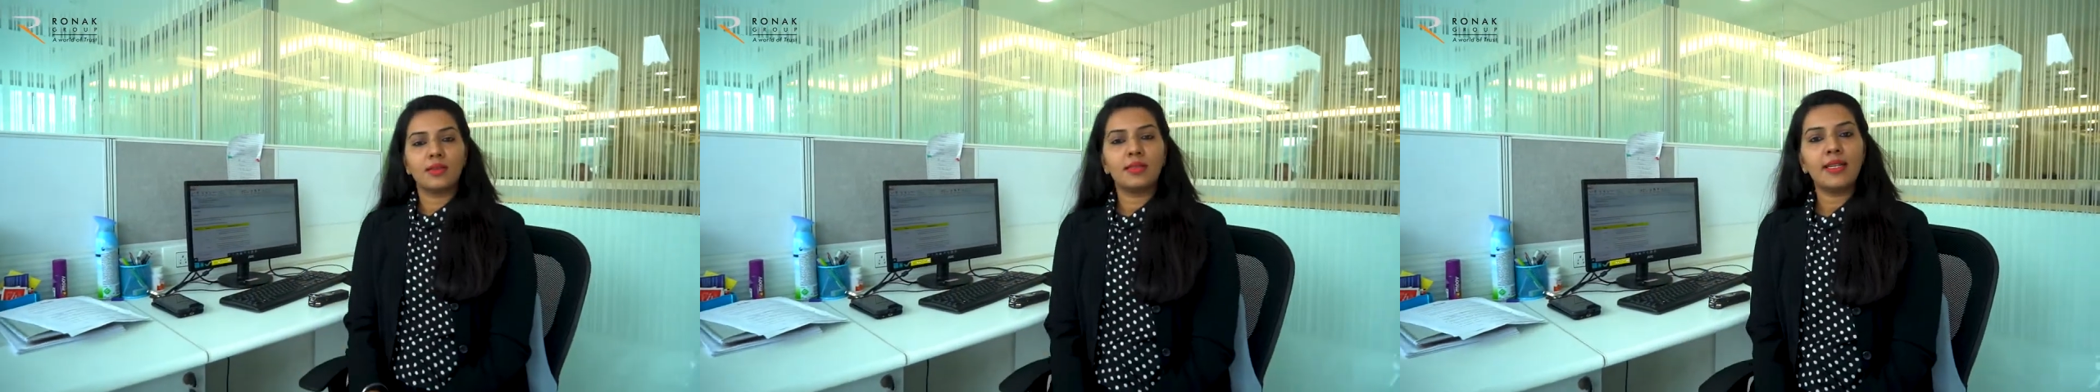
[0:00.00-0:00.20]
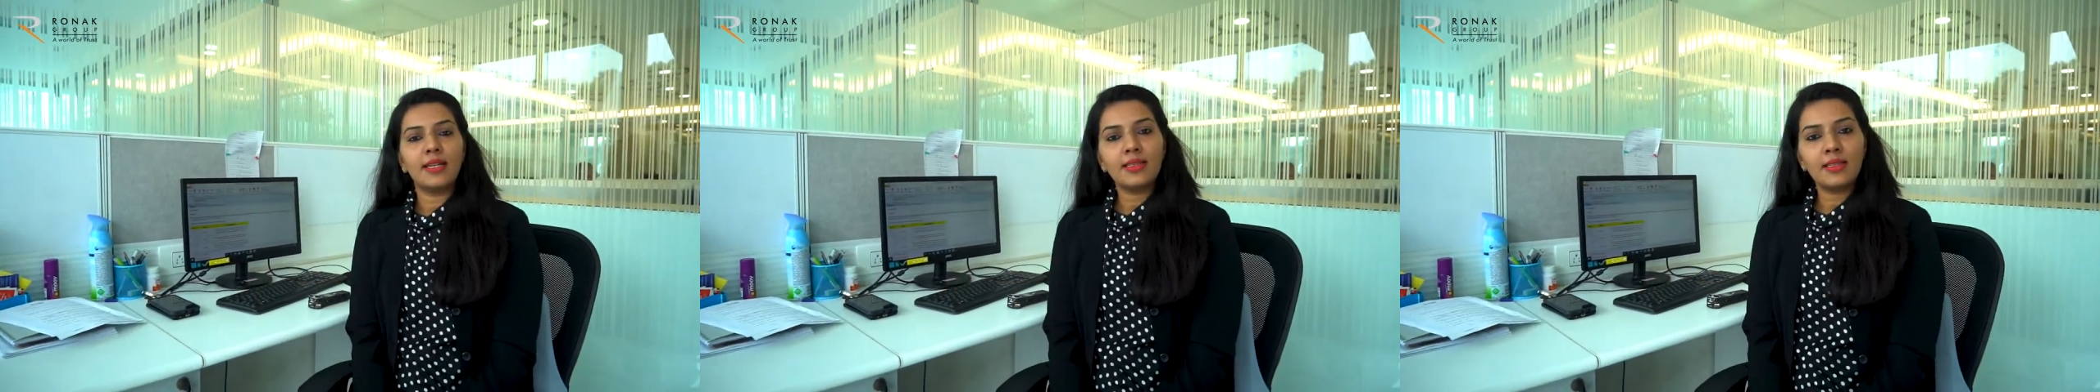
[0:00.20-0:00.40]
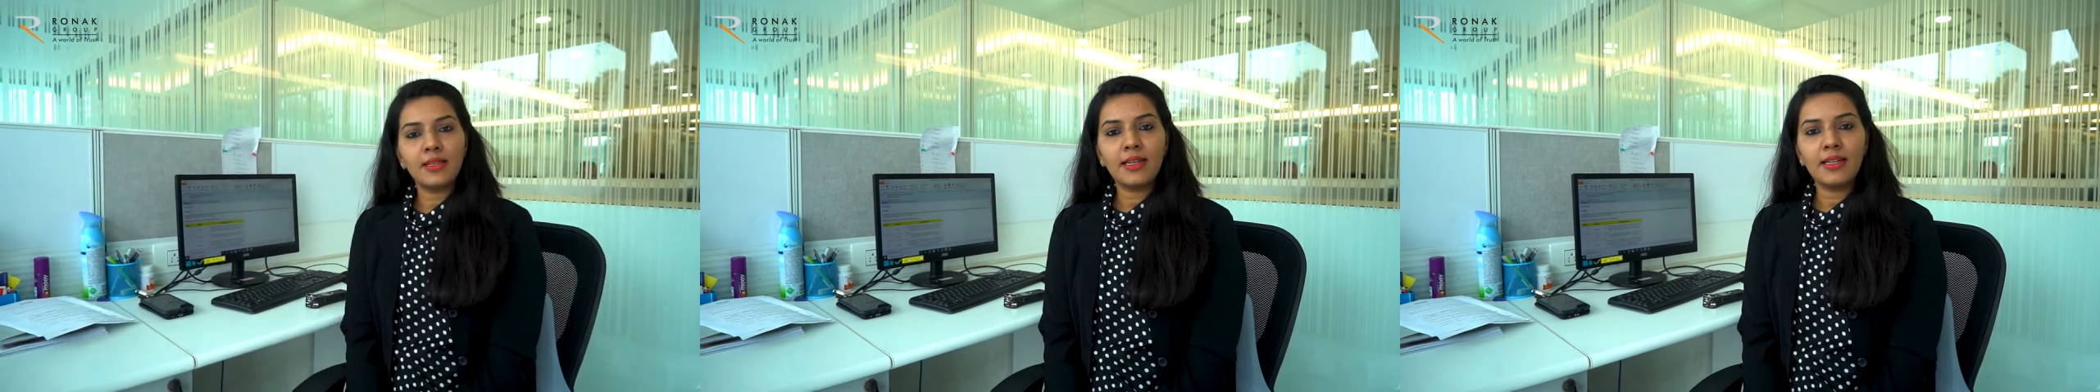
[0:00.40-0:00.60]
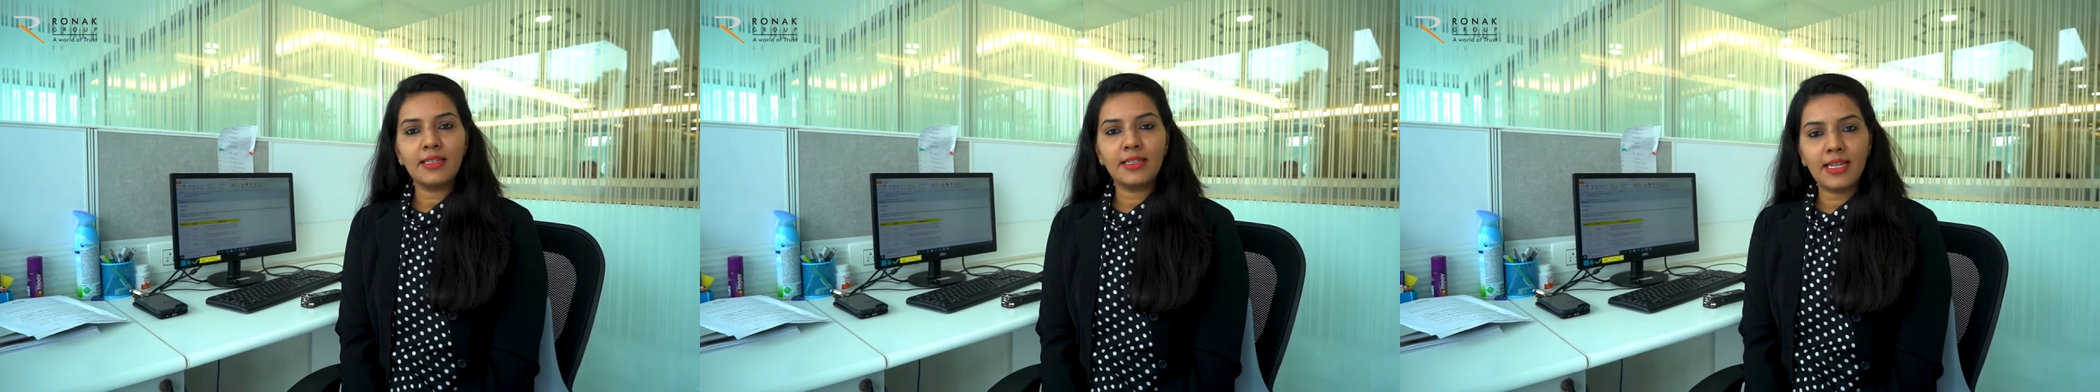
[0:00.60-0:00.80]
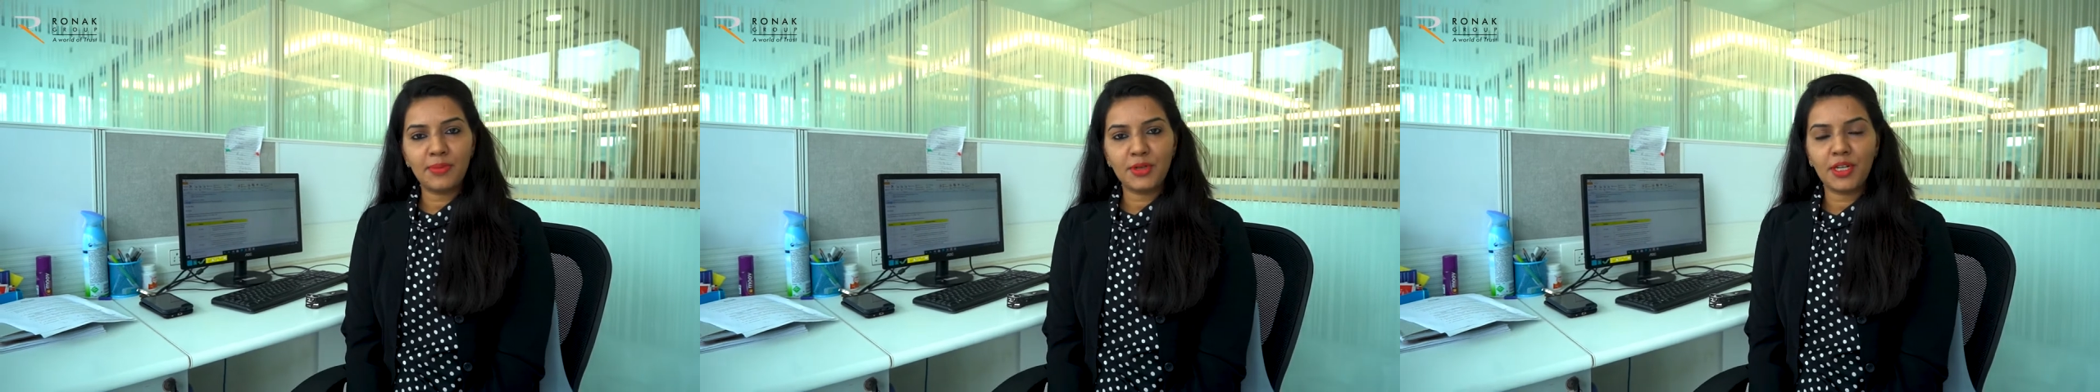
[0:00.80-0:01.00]
Since the
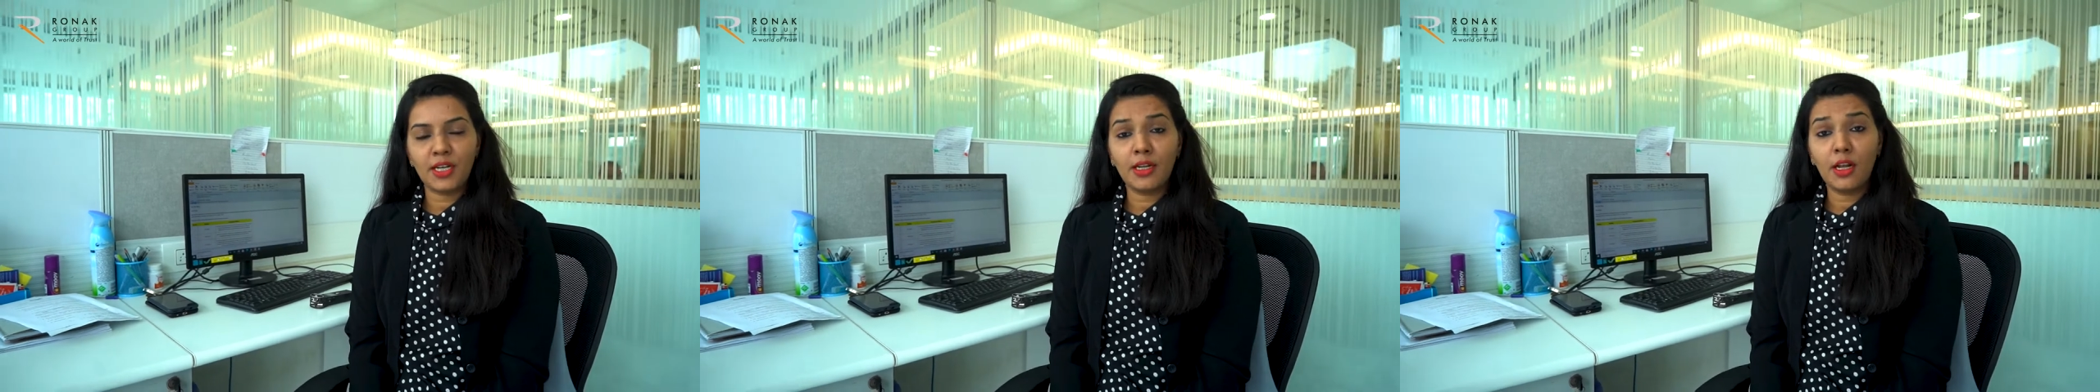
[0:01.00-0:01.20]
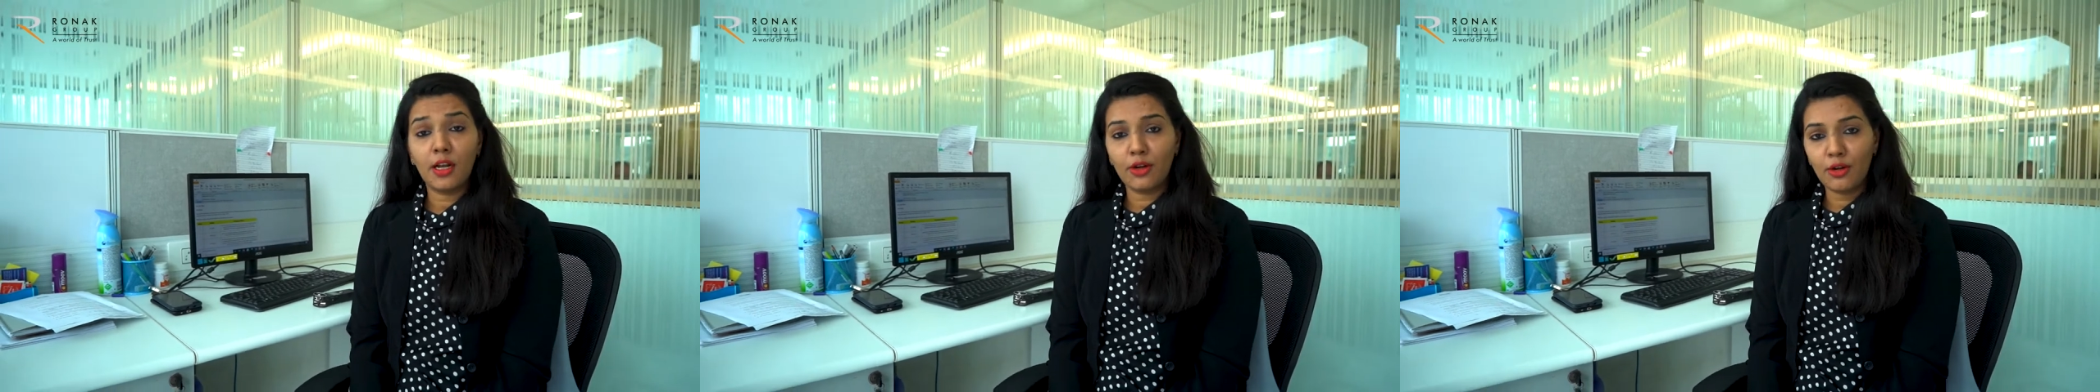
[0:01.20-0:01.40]
inception,